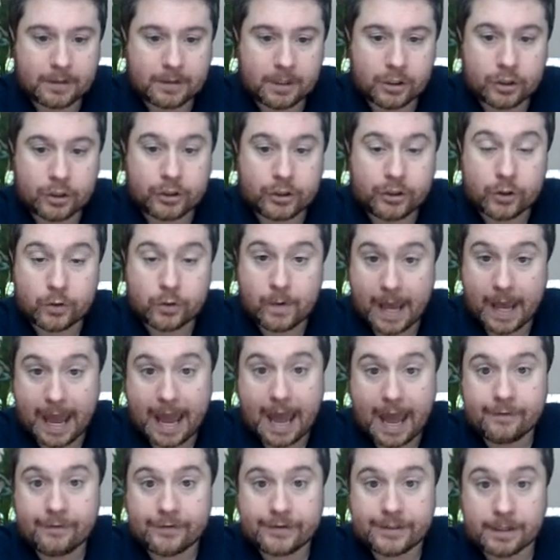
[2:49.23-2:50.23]
You do
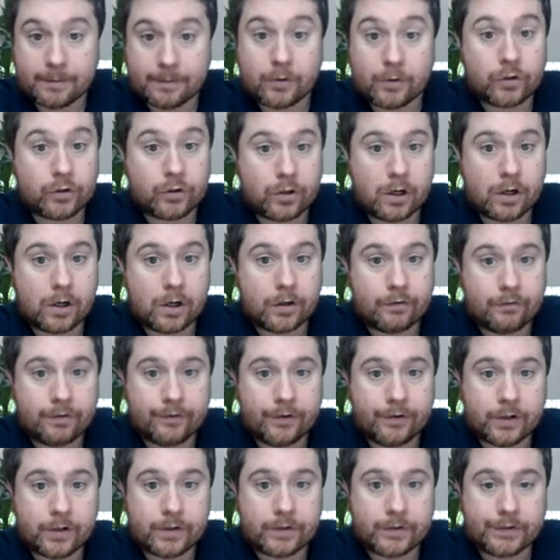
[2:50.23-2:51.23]
have some control of the
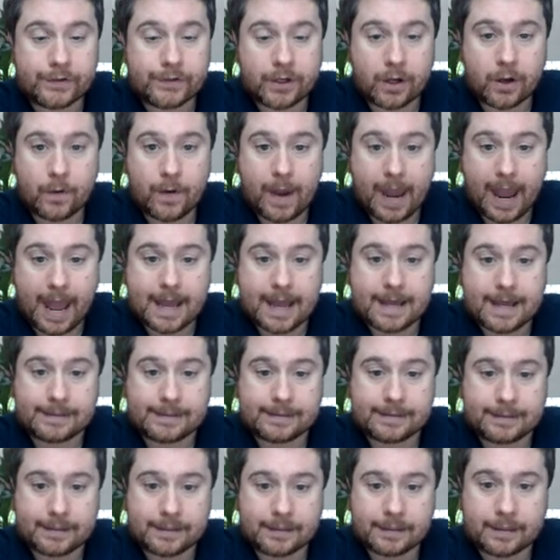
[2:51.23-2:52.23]
reviews. So
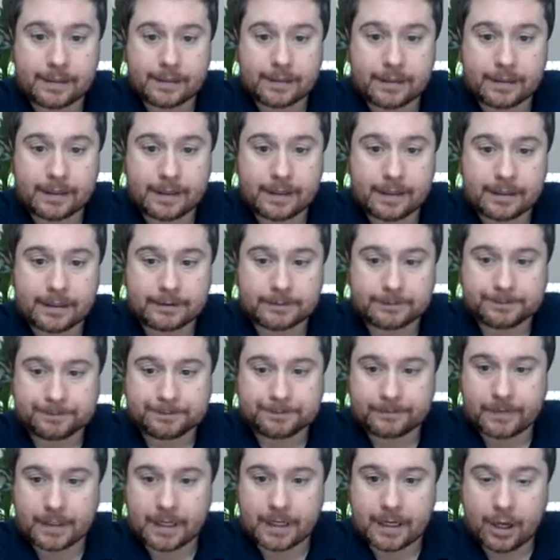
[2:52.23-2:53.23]
as the
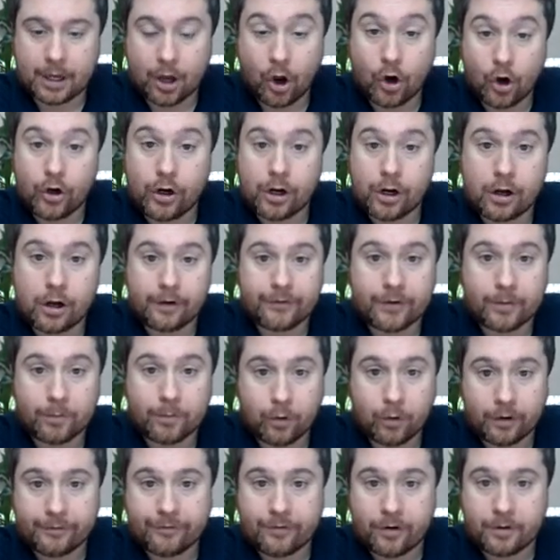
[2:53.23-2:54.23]
owner of your
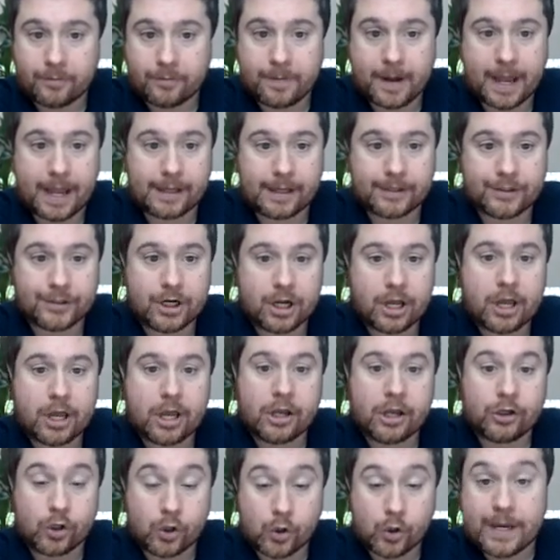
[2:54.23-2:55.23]
profile page,
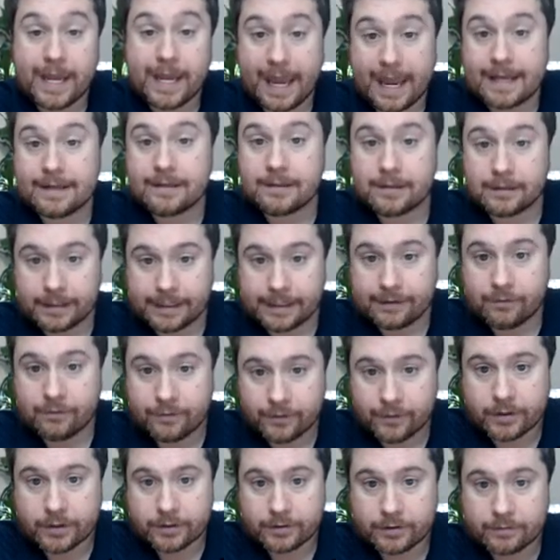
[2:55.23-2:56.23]
you can delete
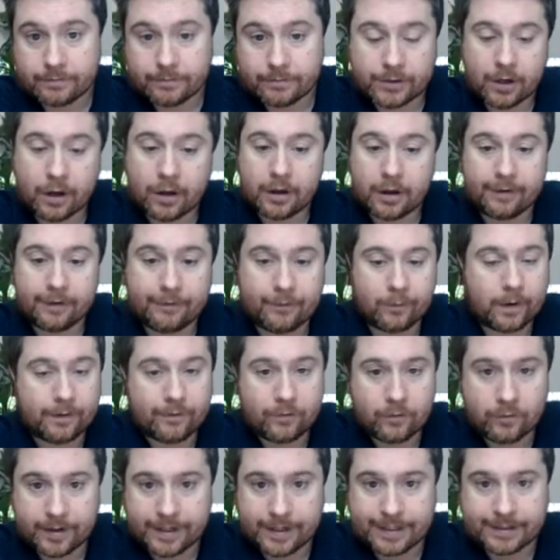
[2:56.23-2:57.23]
reviews. So if for
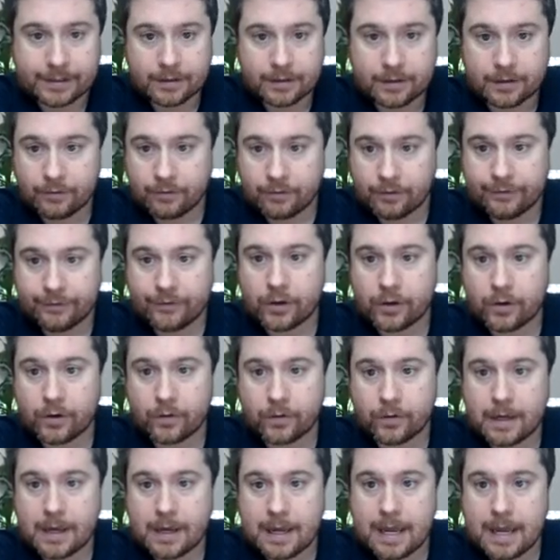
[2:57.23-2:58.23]
whatever reason the
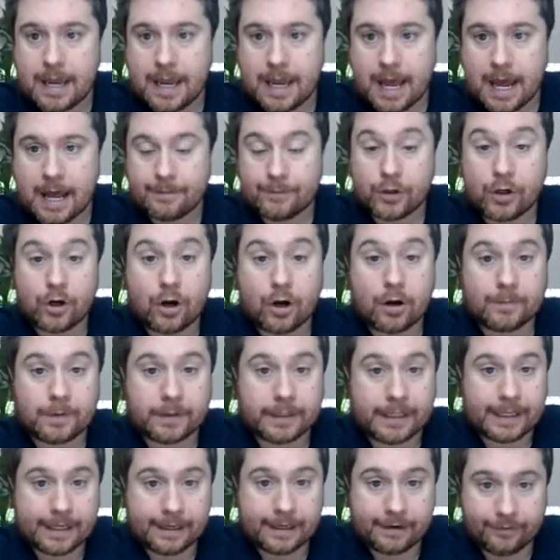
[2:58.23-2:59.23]
review you don't
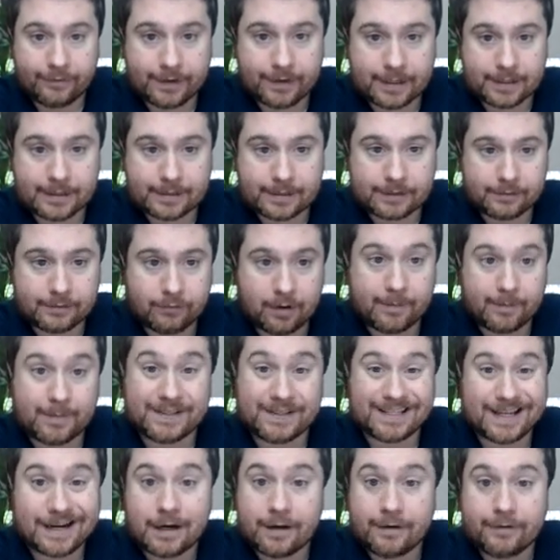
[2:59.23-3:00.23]
believe is
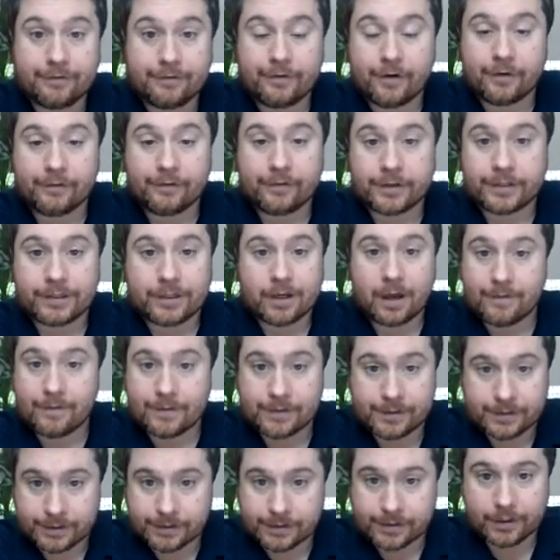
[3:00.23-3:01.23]
representative of the
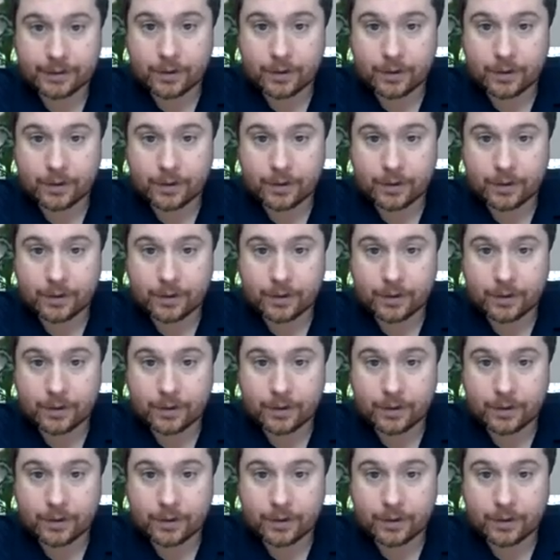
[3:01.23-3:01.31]
services that